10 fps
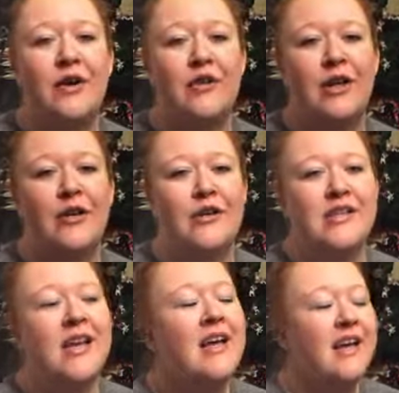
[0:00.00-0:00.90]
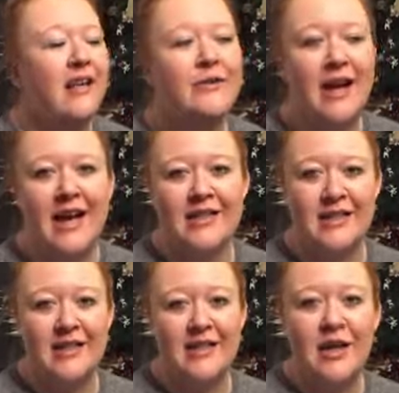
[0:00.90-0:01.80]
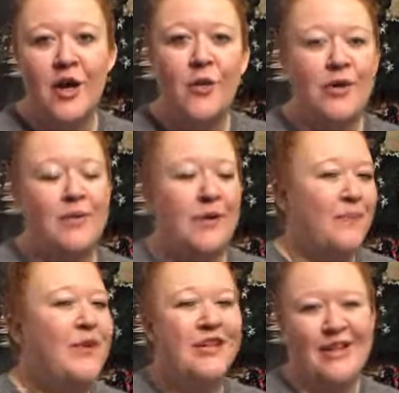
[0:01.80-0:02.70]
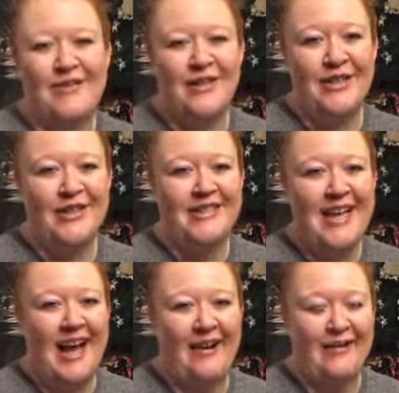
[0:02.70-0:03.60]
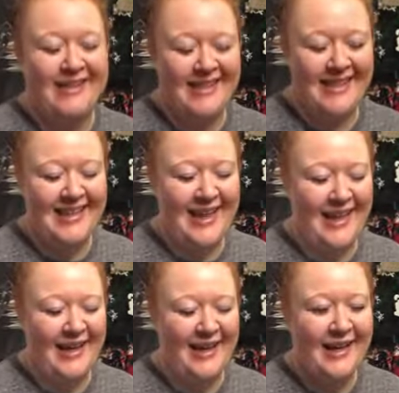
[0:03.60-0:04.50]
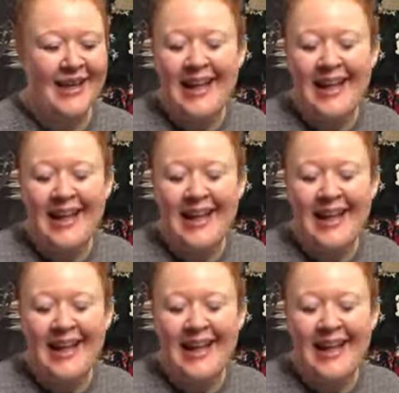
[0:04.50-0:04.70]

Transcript: photos, interacting with more book lovers out there.